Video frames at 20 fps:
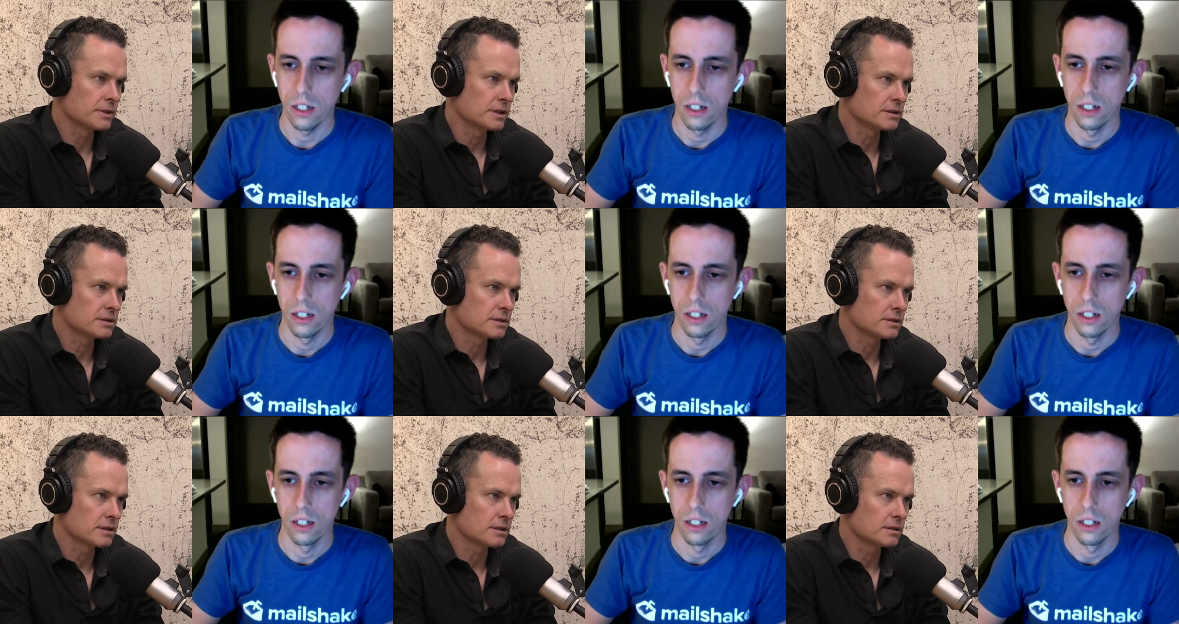
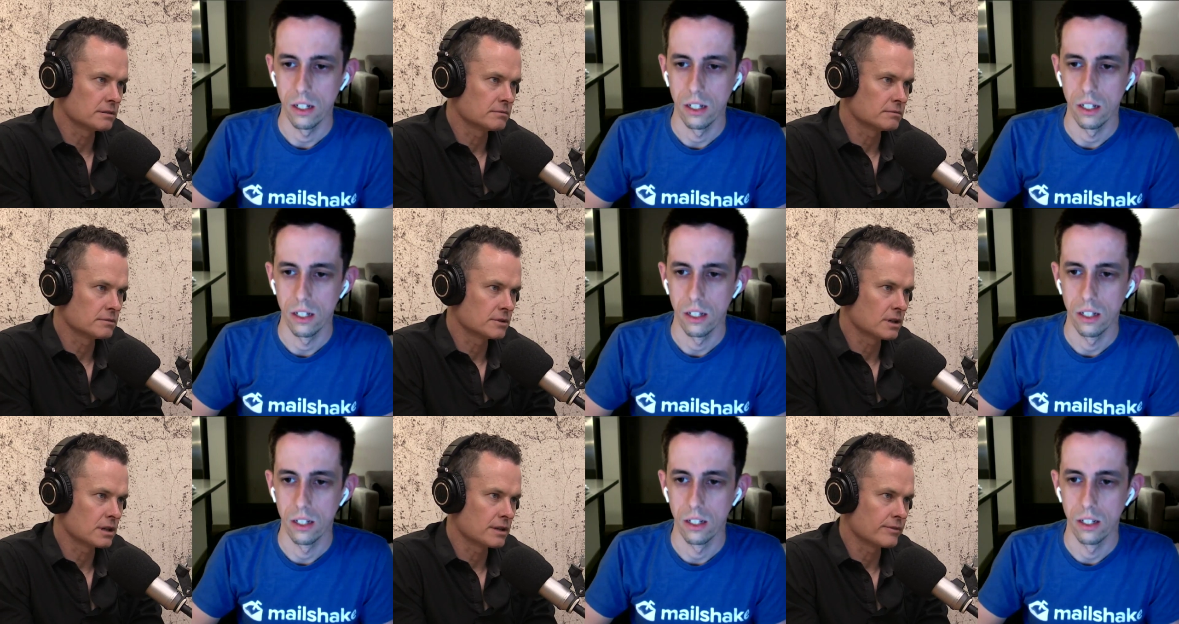Speaker 1: is a
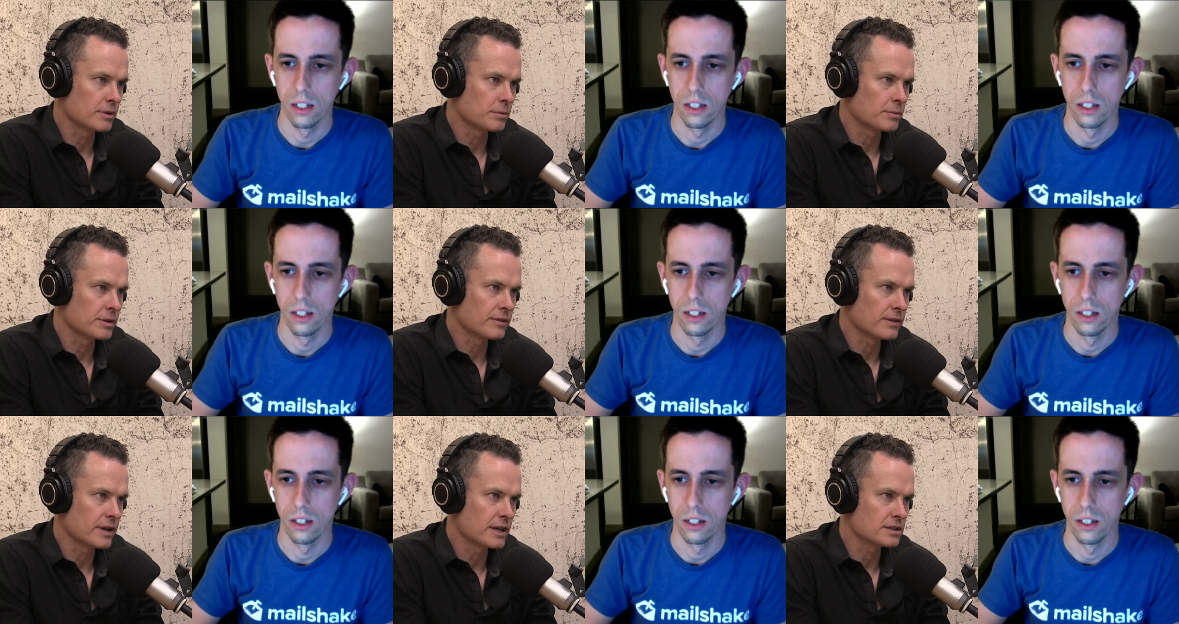kind of an
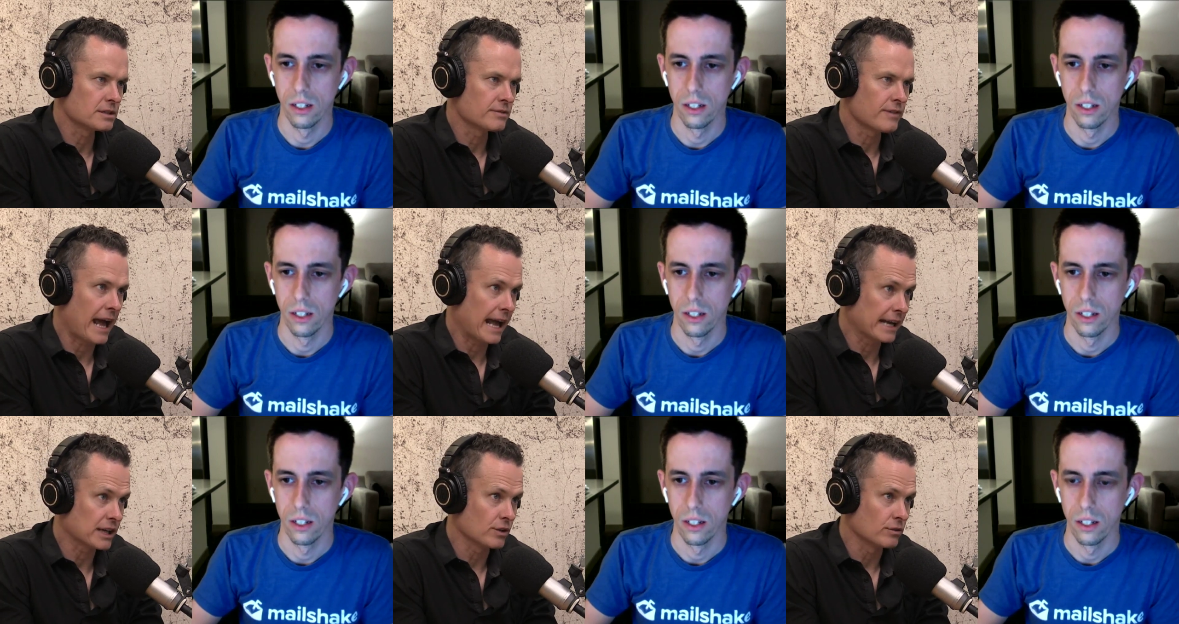abbreviation of
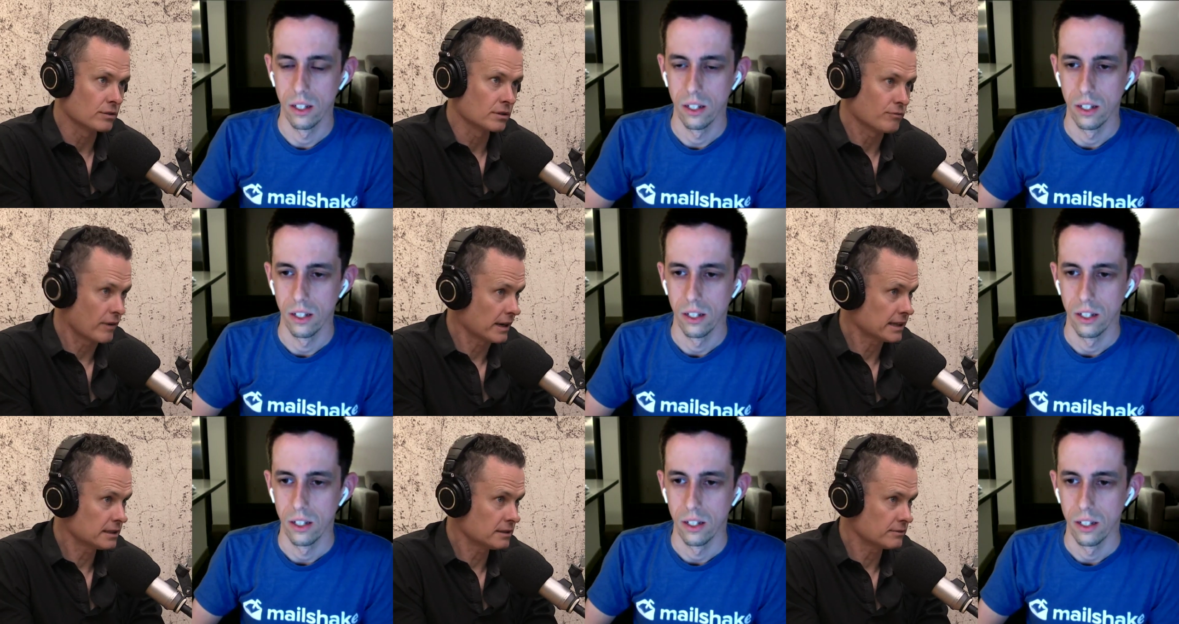Accurate
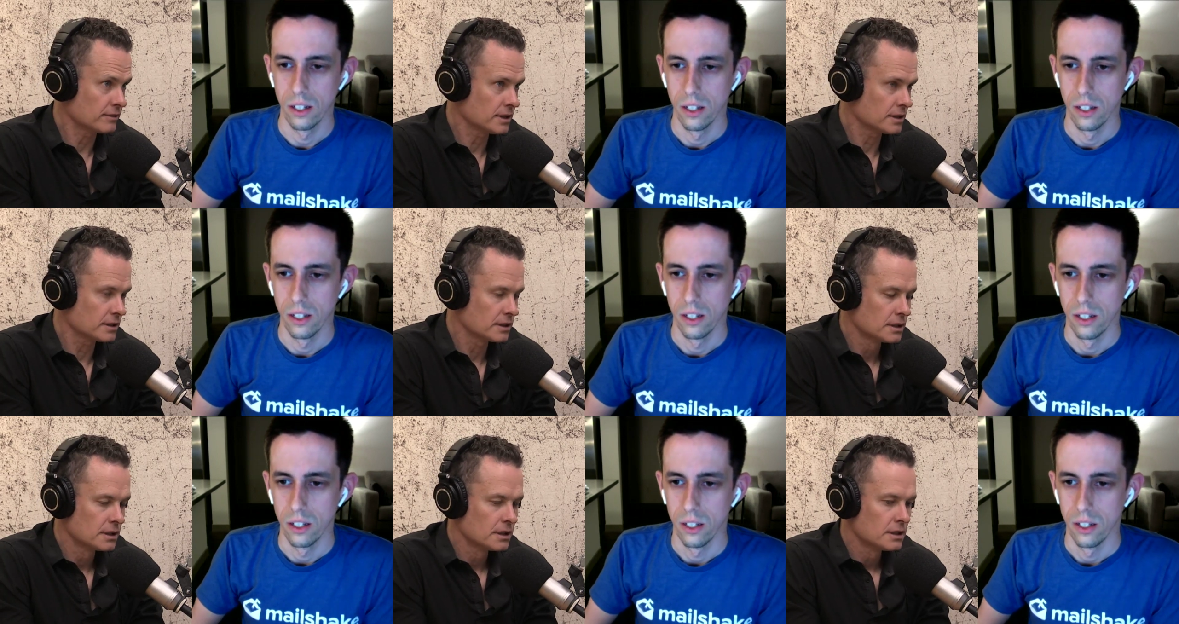Ranker, right?
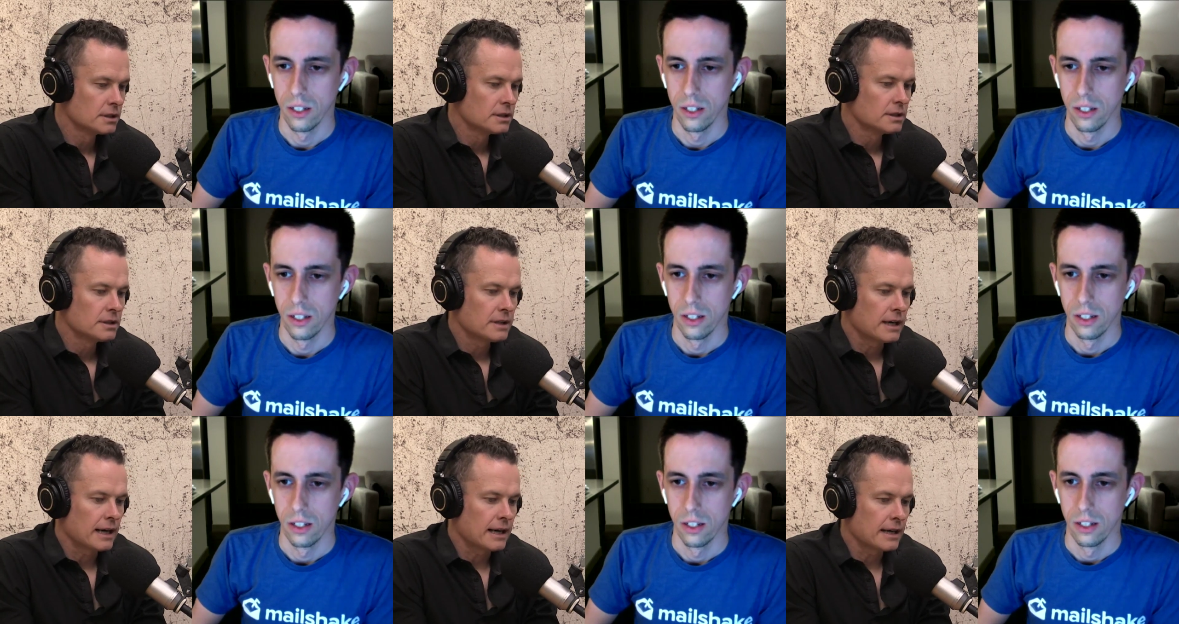
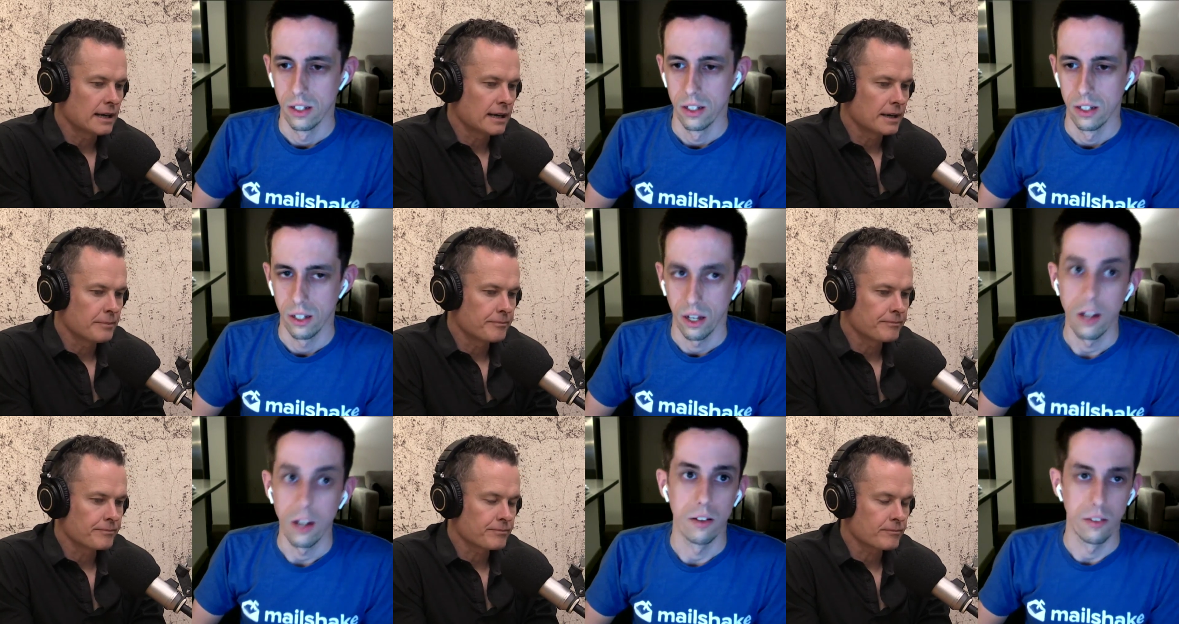
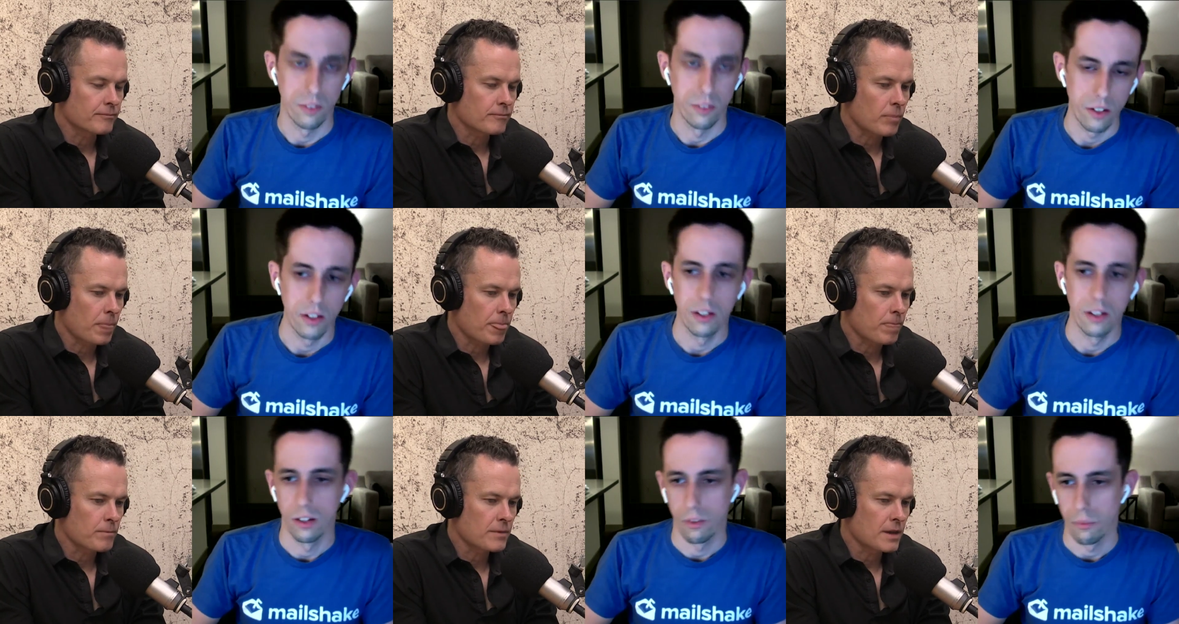Do
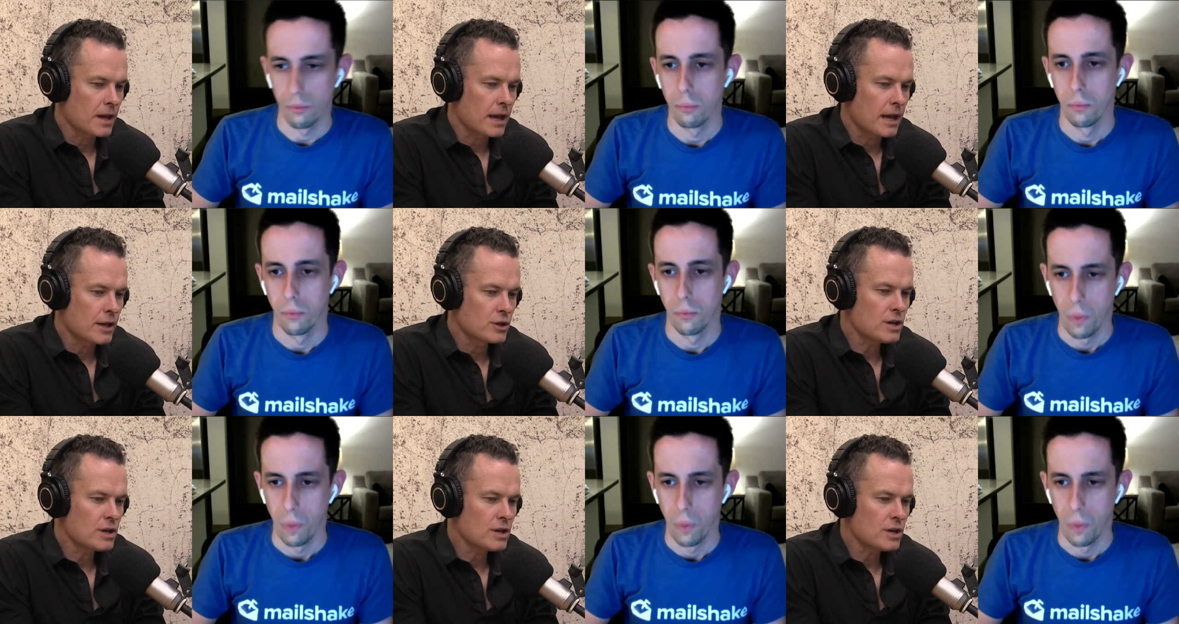you